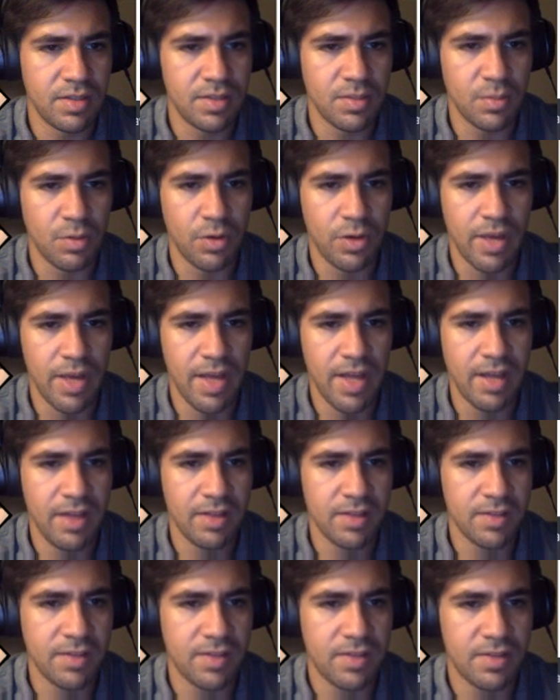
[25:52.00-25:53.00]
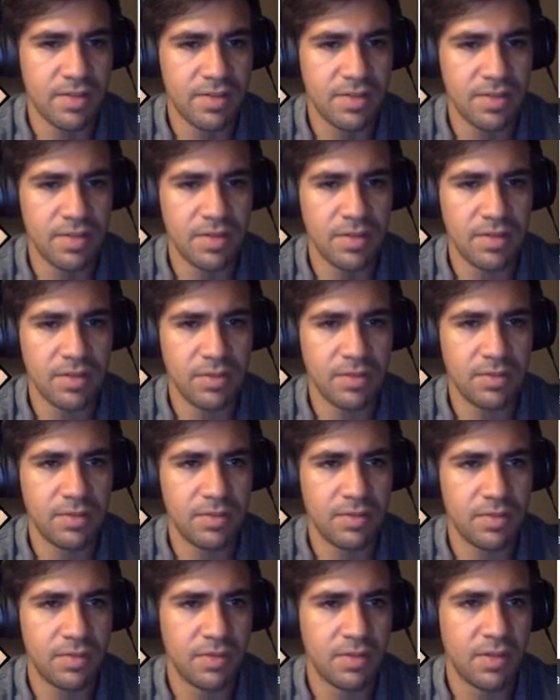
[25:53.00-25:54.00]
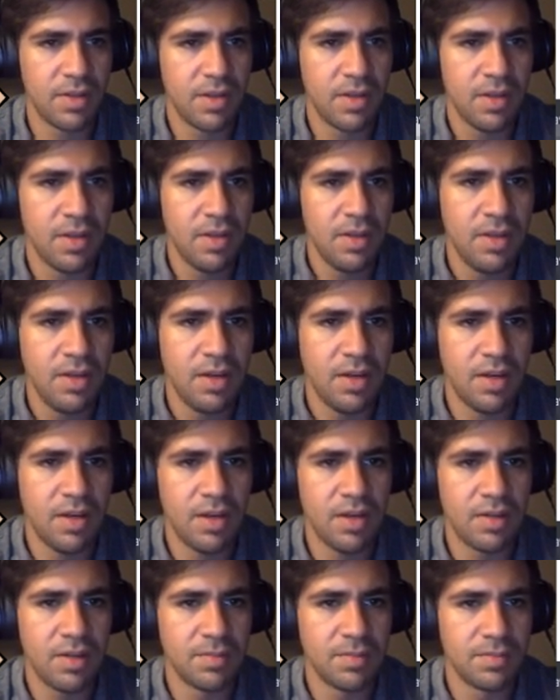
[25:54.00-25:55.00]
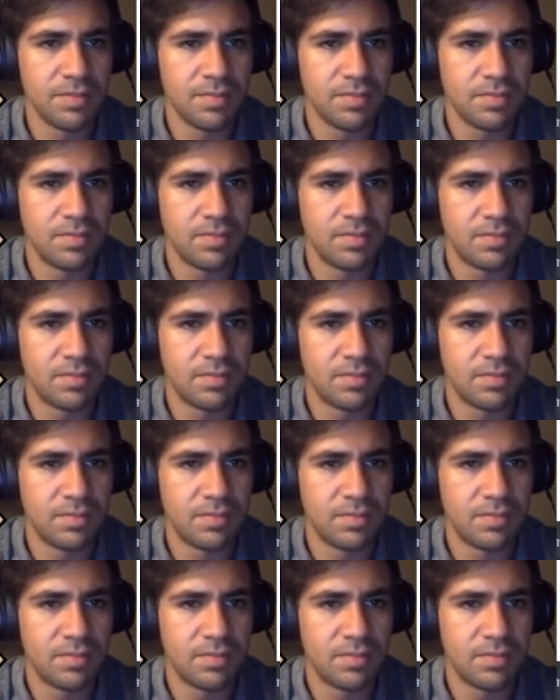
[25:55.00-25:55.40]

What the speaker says: some more L's. So, I'm